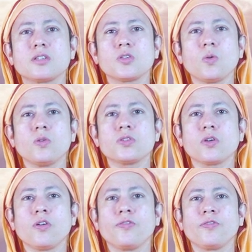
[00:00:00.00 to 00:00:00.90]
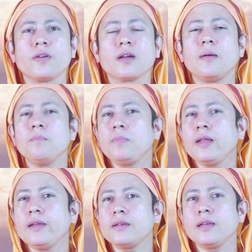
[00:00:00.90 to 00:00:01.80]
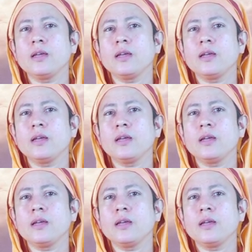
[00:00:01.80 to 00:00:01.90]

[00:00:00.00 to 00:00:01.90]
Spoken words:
source of complete